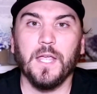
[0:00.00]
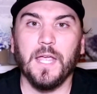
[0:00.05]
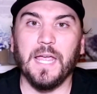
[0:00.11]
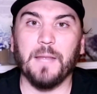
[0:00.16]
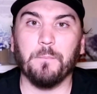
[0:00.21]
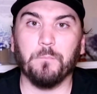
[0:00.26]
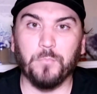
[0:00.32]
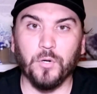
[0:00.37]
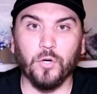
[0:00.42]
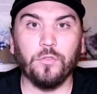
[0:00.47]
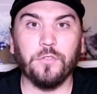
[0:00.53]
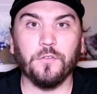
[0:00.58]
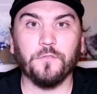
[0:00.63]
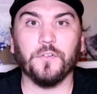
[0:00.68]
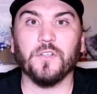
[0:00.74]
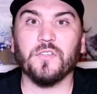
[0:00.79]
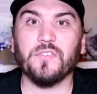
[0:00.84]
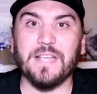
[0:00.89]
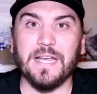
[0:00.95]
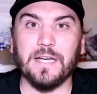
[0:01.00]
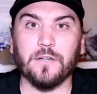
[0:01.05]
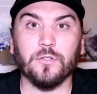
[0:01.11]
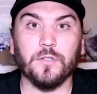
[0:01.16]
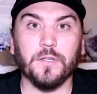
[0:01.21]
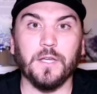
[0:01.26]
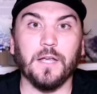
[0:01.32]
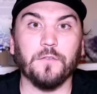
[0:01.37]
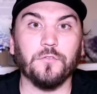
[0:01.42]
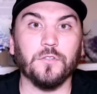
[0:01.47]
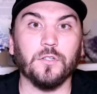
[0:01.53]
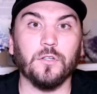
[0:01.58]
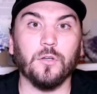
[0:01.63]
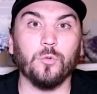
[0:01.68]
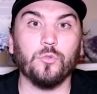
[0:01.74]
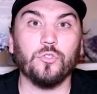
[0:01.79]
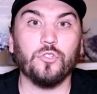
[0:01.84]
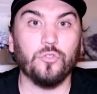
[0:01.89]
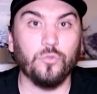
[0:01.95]
and both of us actually have to
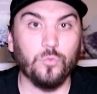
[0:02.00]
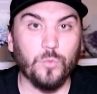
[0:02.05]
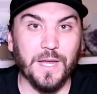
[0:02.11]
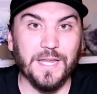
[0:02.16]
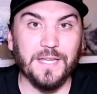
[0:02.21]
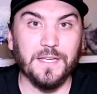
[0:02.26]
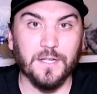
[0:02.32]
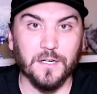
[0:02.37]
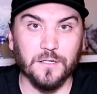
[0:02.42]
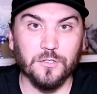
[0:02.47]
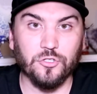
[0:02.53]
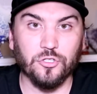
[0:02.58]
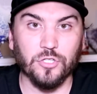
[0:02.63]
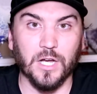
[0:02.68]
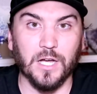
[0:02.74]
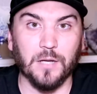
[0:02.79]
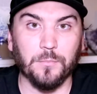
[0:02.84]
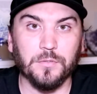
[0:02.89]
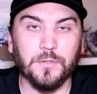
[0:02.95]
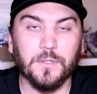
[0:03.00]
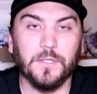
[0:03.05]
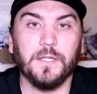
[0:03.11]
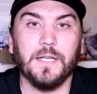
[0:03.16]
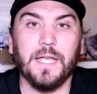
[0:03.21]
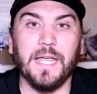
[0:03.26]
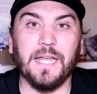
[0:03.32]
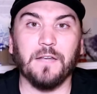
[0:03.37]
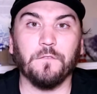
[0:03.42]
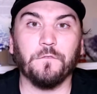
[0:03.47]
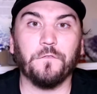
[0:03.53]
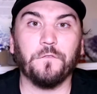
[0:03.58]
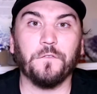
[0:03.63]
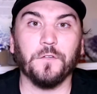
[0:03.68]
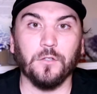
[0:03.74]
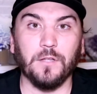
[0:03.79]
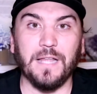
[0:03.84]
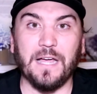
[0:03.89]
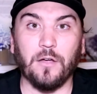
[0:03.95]
go to a gun shop and
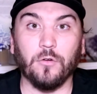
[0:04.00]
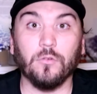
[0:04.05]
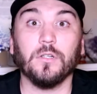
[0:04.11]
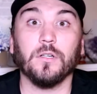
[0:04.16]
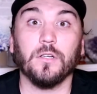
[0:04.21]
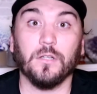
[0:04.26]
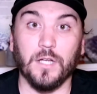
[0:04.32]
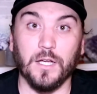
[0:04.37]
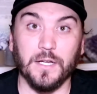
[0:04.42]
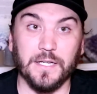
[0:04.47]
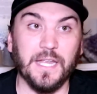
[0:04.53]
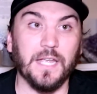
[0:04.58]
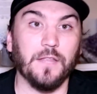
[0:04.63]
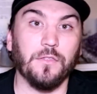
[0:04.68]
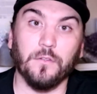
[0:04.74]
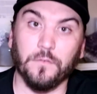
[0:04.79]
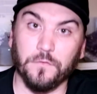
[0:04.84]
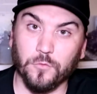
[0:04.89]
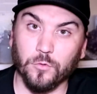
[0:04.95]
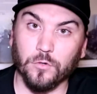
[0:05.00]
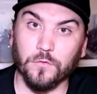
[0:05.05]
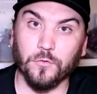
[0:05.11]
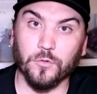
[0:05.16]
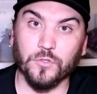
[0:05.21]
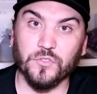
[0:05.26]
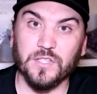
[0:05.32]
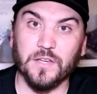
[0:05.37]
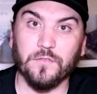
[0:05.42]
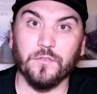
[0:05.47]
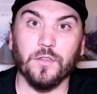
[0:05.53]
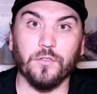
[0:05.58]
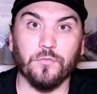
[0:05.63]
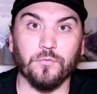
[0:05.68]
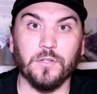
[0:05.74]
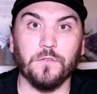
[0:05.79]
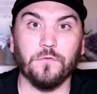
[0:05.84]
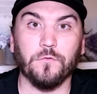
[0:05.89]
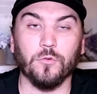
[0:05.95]
fill out, again, the
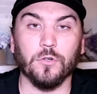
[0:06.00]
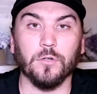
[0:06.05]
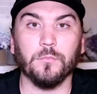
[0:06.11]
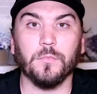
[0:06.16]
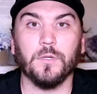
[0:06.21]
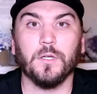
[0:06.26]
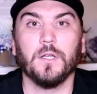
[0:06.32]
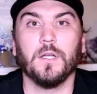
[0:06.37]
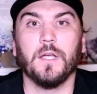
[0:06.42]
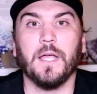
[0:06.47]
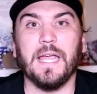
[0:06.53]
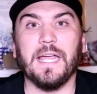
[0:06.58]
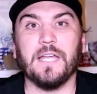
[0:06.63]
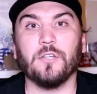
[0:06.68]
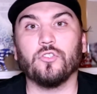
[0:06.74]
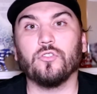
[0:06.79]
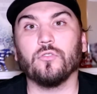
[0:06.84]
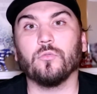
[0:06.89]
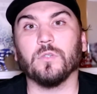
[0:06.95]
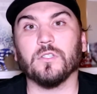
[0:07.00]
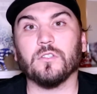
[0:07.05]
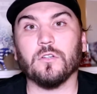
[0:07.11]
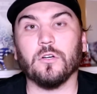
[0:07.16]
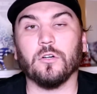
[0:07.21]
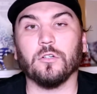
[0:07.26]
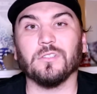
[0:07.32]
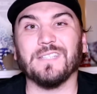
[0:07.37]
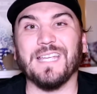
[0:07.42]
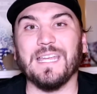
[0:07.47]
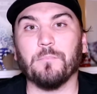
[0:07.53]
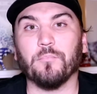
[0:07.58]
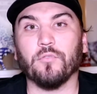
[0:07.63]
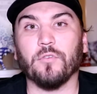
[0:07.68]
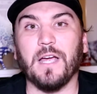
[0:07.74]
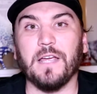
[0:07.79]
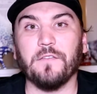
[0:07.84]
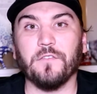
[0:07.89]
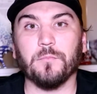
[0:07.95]
4473 form, and do what's called a
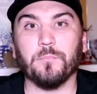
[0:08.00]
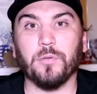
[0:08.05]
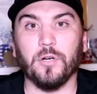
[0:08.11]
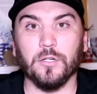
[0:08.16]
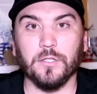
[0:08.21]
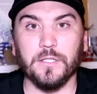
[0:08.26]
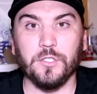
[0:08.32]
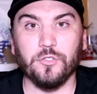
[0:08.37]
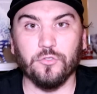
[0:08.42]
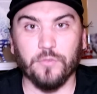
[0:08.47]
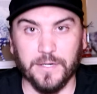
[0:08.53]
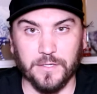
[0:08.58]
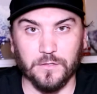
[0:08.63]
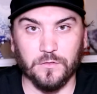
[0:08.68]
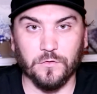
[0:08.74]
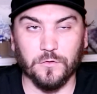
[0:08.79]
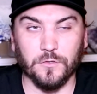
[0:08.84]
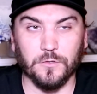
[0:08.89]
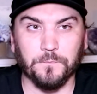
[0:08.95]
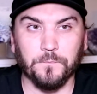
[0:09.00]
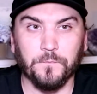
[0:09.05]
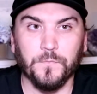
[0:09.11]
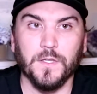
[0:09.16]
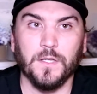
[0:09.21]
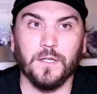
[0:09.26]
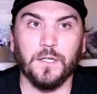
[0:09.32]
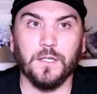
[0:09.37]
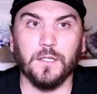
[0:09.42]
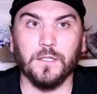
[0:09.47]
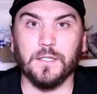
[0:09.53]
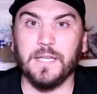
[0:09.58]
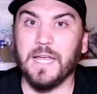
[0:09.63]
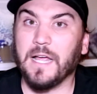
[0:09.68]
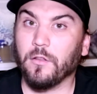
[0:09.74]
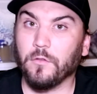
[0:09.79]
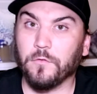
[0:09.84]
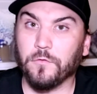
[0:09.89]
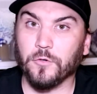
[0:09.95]
private party transfer. In
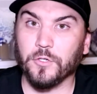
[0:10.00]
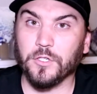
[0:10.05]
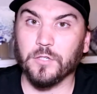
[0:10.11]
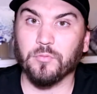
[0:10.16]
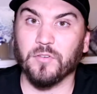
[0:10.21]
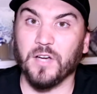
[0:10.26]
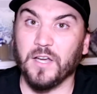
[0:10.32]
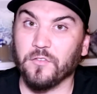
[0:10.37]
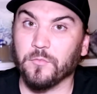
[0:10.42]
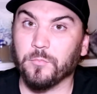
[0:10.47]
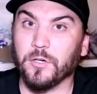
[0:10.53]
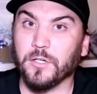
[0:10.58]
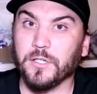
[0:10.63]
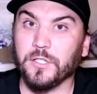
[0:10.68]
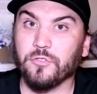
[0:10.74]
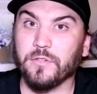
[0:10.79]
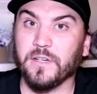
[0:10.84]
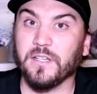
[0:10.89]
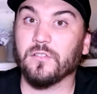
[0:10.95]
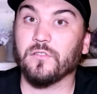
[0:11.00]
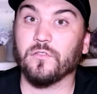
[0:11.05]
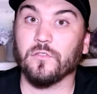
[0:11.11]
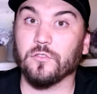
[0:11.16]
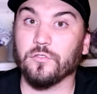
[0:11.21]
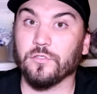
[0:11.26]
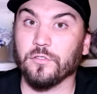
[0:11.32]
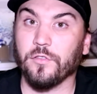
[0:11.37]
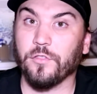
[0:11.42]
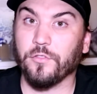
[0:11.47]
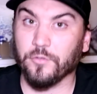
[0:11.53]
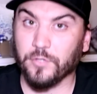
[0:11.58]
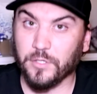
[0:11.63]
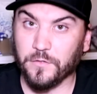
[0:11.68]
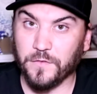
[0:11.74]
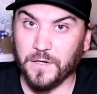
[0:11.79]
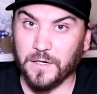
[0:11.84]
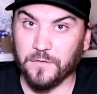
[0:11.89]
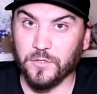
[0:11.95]
California, private party transfers are
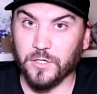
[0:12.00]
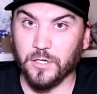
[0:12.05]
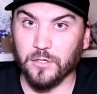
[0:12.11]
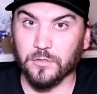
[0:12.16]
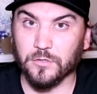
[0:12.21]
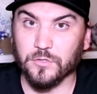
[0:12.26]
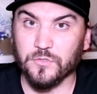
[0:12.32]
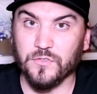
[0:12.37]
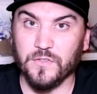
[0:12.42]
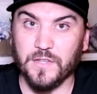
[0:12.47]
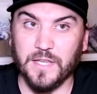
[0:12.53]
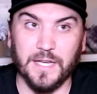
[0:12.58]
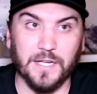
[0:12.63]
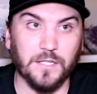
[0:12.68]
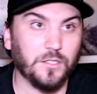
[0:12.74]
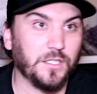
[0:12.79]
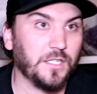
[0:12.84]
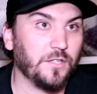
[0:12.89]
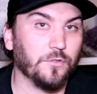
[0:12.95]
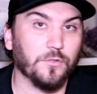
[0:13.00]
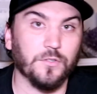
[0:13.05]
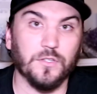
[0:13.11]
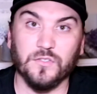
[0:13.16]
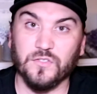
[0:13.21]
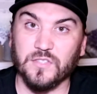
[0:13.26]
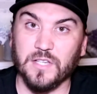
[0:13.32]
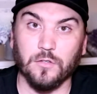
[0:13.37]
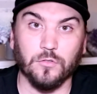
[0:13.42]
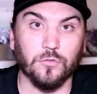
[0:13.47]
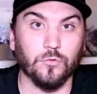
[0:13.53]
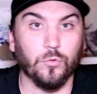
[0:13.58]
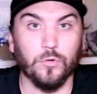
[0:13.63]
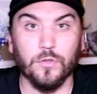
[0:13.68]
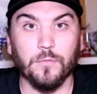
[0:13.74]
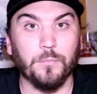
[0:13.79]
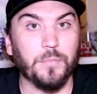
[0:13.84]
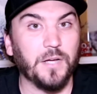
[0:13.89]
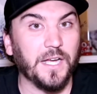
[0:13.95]
$35 that either the seller or
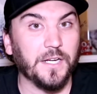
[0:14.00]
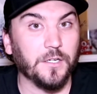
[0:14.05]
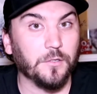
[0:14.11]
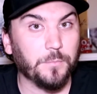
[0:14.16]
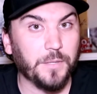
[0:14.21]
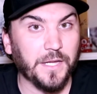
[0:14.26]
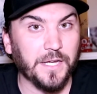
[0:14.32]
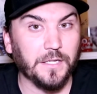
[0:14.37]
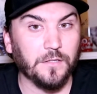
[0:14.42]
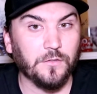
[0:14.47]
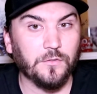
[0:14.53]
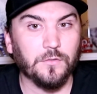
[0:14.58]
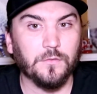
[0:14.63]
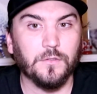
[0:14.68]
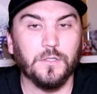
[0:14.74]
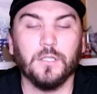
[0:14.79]
the buyer pays,